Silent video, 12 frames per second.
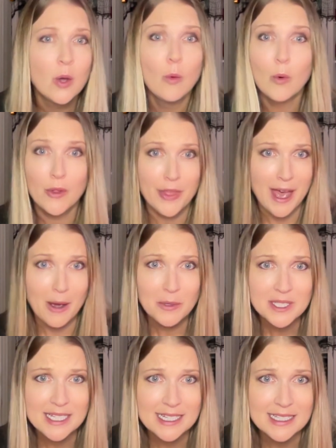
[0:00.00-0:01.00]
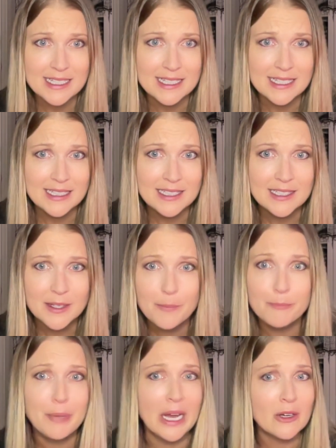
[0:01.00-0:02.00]
Well, that was easy.
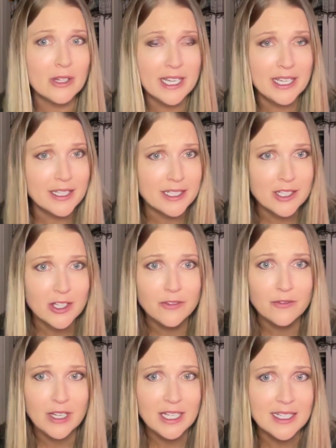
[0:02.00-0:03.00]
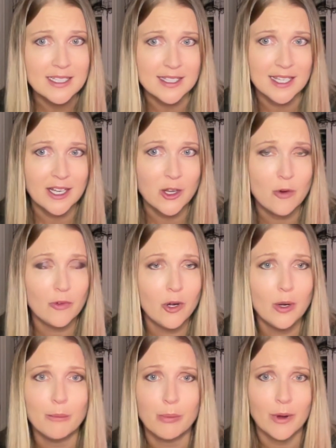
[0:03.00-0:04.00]
Barely an inconvenience getting over
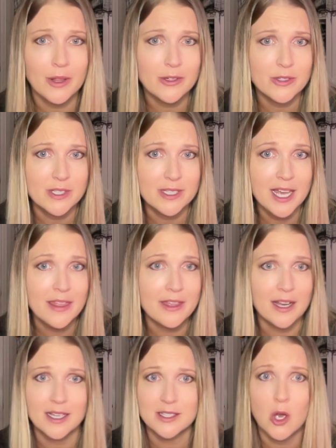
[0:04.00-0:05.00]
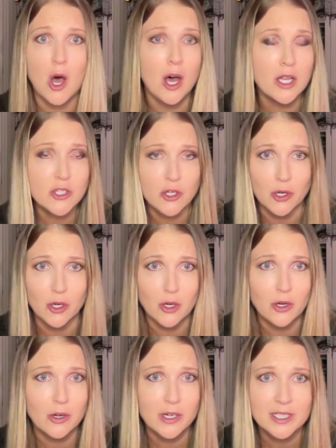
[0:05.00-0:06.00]
her brother's death that has haunted
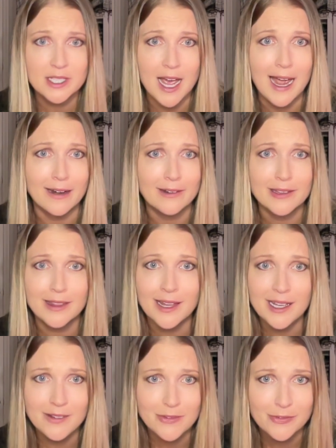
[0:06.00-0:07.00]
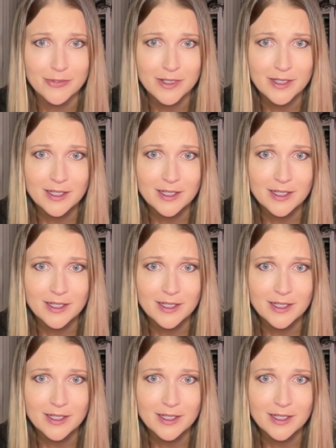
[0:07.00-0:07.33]
her entire life.